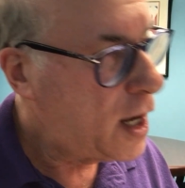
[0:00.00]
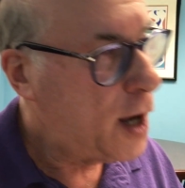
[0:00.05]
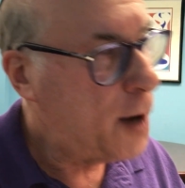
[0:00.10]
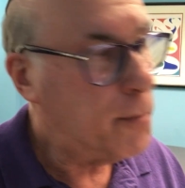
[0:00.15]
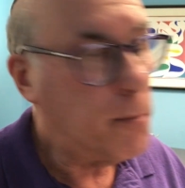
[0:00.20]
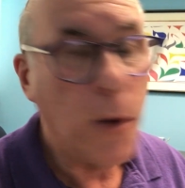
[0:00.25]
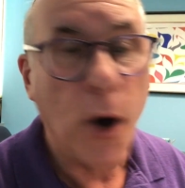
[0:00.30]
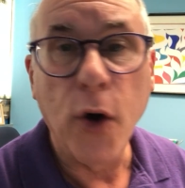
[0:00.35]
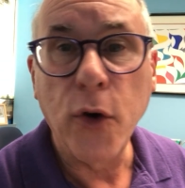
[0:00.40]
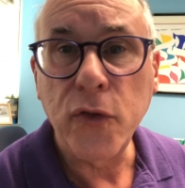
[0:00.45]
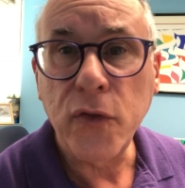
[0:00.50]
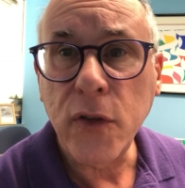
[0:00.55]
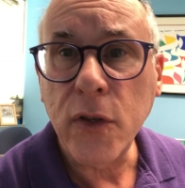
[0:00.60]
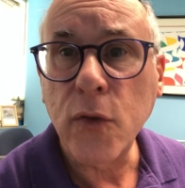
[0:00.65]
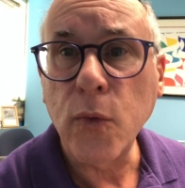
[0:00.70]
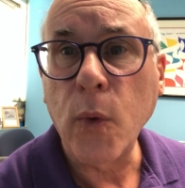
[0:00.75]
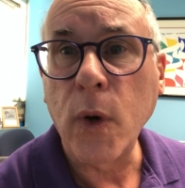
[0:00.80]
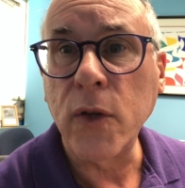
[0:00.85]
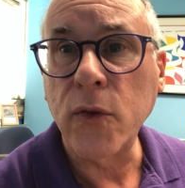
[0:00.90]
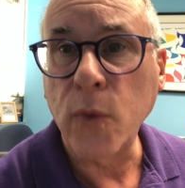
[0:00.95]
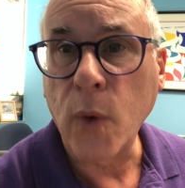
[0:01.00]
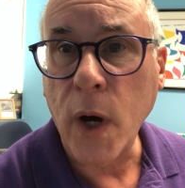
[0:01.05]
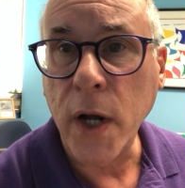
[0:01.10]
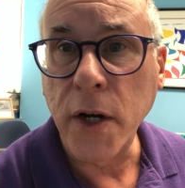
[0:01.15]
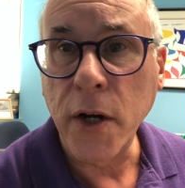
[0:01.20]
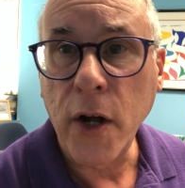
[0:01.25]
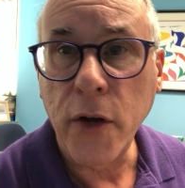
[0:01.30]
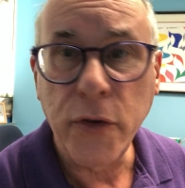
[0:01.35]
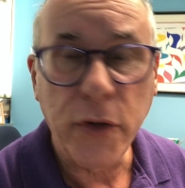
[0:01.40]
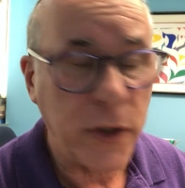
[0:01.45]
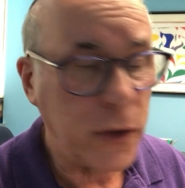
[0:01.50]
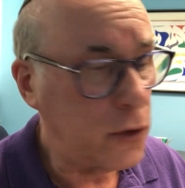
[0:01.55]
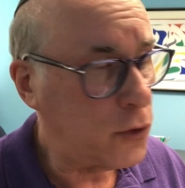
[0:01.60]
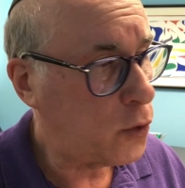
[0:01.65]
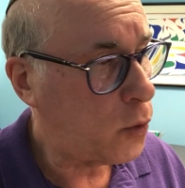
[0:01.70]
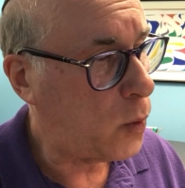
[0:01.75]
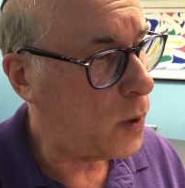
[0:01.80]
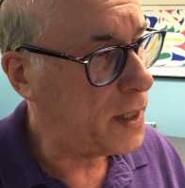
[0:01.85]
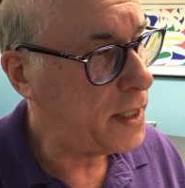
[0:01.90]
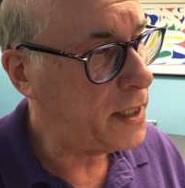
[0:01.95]
Moses was
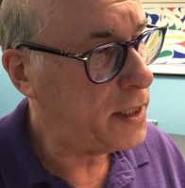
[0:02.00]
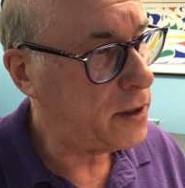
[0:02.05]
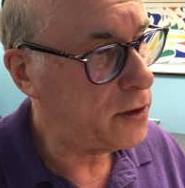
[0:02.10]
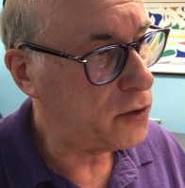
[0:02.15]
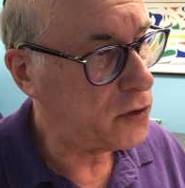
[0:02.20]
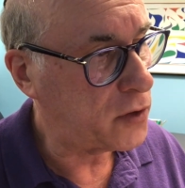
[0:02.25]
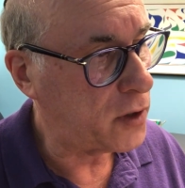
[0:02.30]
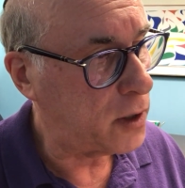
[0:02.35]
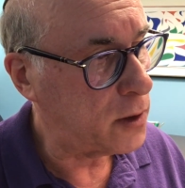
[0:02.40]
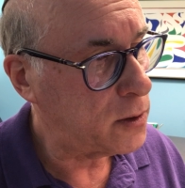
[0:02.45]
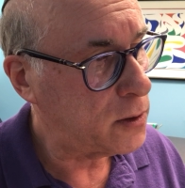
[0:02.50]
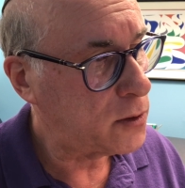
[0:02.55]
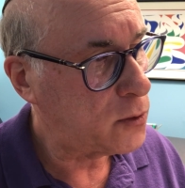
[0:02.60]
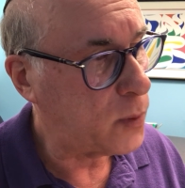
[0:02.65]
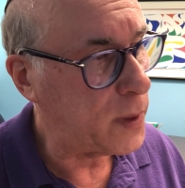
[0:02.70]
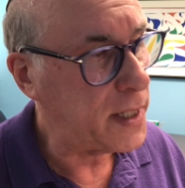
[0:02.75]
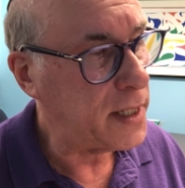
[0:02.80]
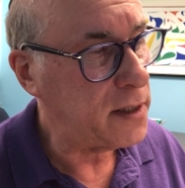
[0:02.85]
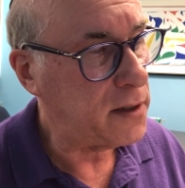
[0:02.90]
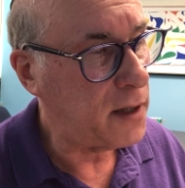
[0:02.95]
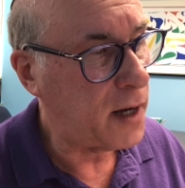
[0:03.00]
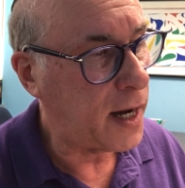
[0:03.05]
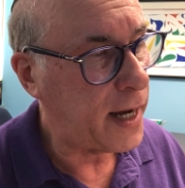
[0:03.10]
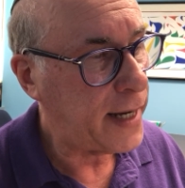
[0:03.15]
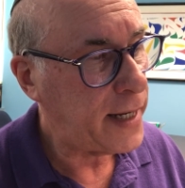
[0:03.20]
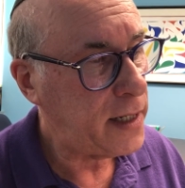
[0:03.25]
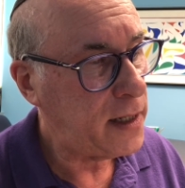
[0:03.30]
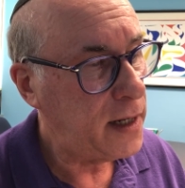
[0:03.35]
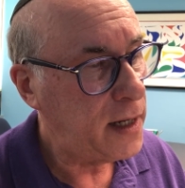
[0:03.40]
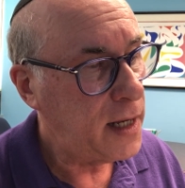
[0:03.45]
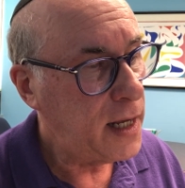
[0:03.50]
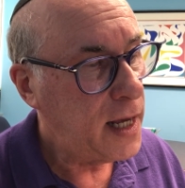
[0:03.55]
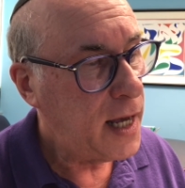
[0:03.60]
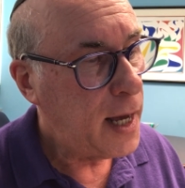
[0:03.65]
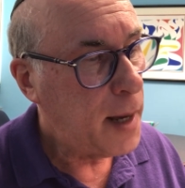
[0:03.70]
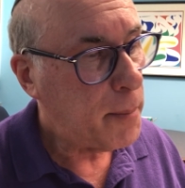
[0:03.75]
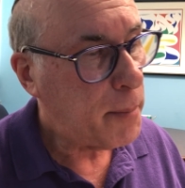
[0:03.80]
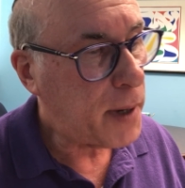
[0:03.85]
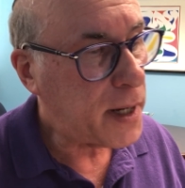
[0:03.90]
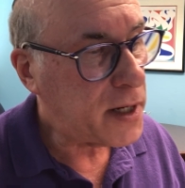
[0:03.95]
120 years old when he died,
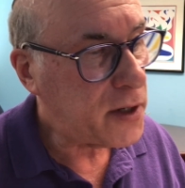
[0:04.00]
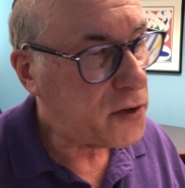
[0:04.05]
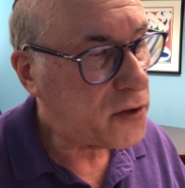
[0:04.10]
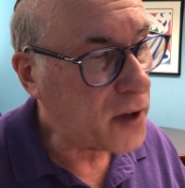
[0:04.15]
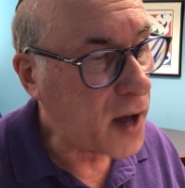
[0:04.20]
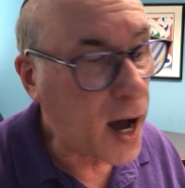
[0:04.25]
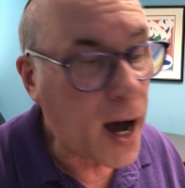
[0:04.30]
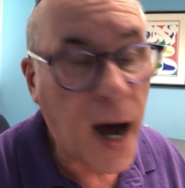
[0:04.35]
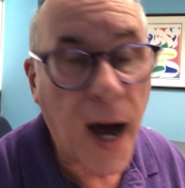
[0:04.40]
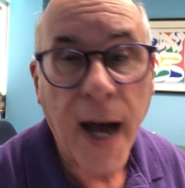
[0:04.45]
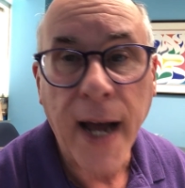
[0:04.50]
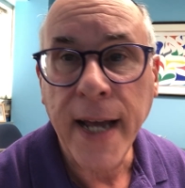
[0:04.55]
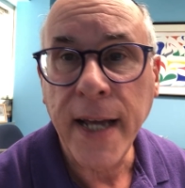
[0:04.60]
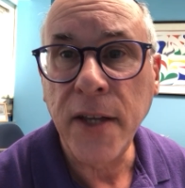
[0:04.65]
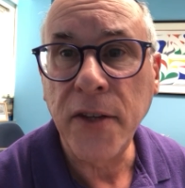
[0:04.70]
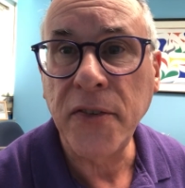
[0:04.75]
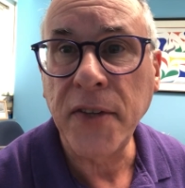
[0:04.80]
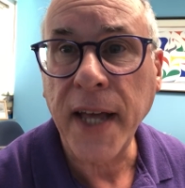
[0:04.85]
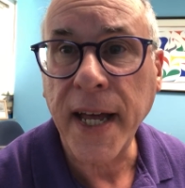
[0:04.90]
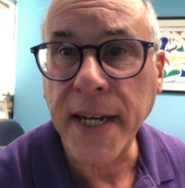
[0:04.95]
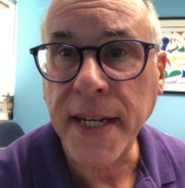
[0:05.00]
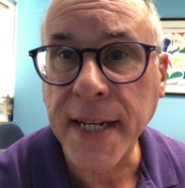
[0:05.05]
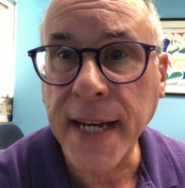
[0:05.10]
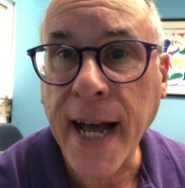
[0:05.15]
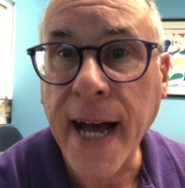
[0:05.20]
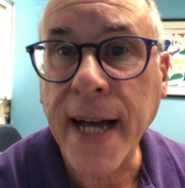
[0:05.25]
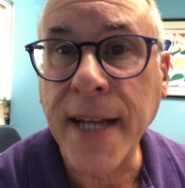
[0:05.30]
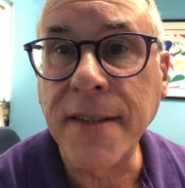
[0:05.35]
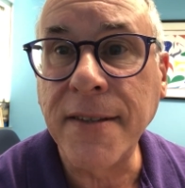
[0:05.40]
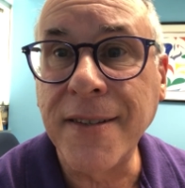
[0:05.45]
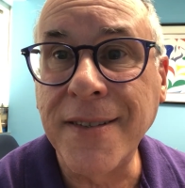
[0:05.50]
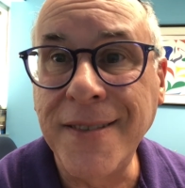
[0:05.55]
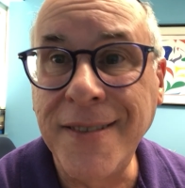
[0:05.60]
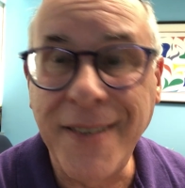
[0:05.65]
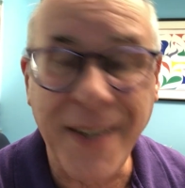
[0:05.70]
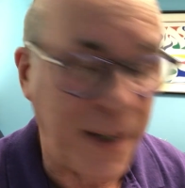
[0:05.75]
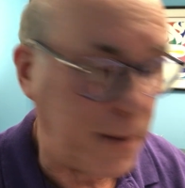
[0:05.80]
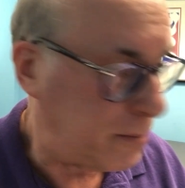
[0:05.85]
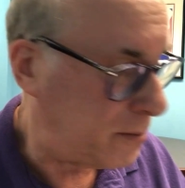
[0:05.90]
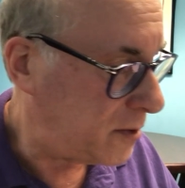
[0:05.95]
but his eyes had not
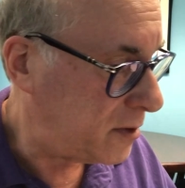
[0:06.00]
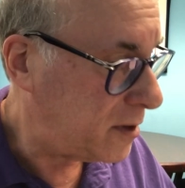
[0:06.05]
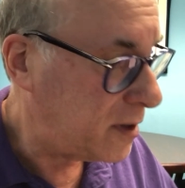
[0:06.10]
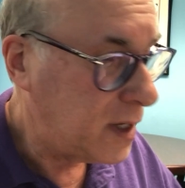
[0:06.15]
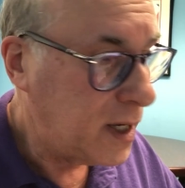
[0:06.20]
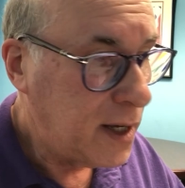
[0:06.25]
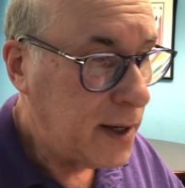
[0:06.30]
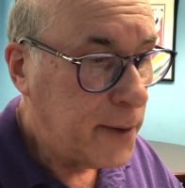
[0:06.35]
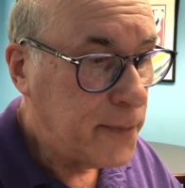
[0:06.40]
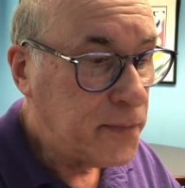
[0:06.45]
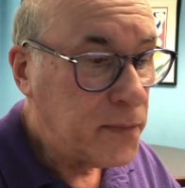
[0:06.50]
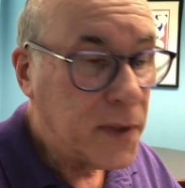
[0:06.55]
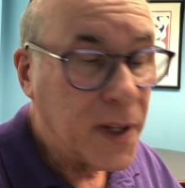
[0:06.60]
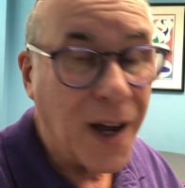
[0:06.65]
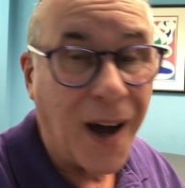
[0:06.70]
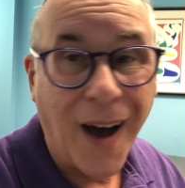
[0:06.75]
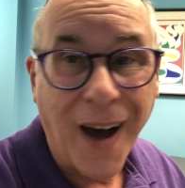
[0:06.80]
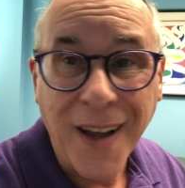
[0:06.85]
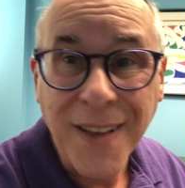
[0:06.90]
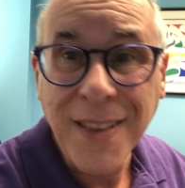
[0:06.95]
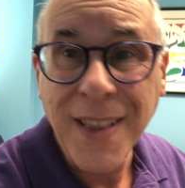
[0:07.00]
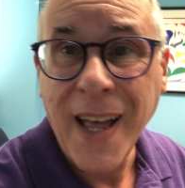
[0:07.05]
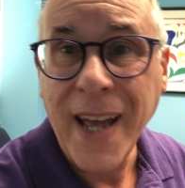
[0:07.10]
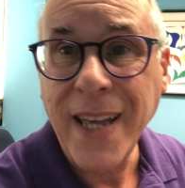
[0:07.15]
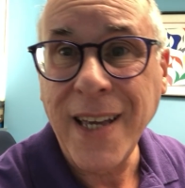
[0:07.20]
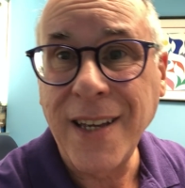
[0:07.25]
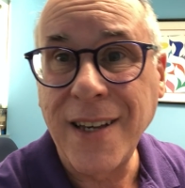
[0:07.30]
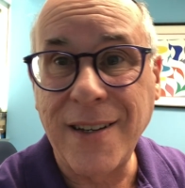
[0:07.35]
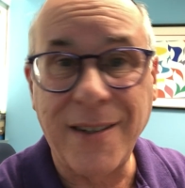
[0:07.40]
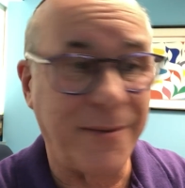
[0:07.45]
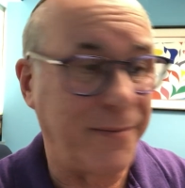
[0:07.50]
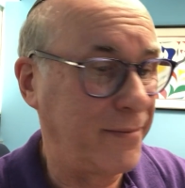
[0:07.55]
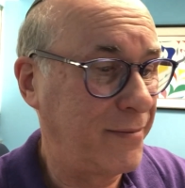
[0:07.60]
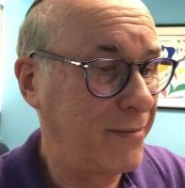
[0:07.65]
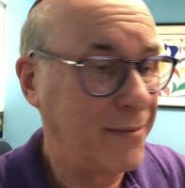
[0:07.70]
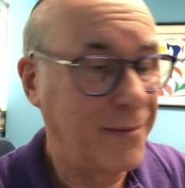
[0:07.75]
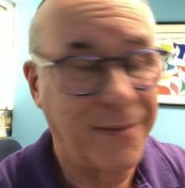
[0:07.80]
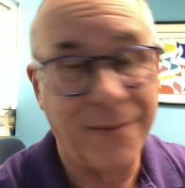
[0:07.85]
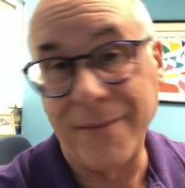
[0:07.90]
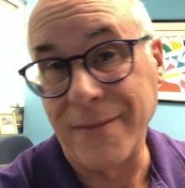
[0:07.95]
dimmed. Unlike,
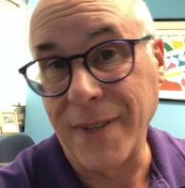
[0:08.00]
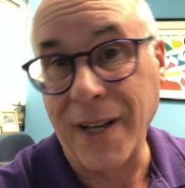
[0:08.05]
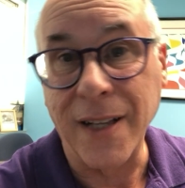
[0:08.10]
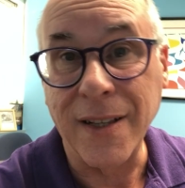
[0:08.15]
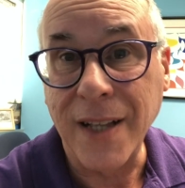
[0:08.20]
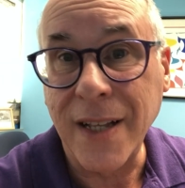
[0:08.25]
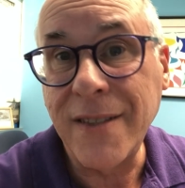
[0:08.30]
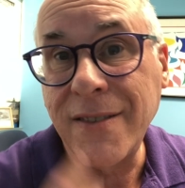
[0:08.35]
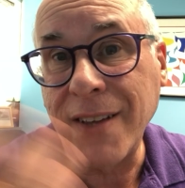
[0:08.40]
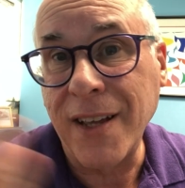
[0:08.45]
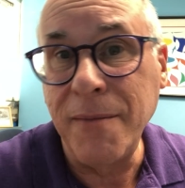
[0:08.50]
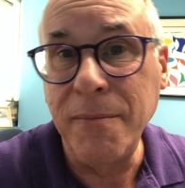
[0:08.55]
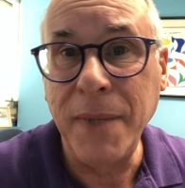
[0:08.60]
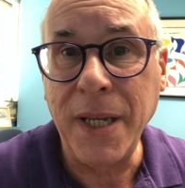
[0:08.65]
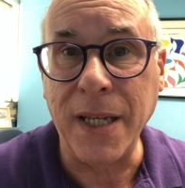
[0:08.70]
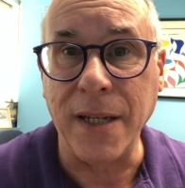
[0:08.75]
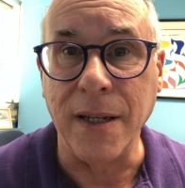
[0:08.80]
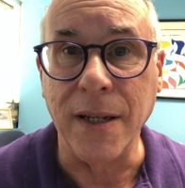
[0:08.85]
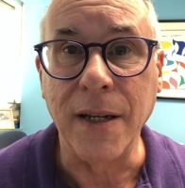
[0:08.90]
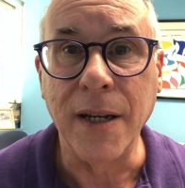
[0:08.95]
well, let's say me.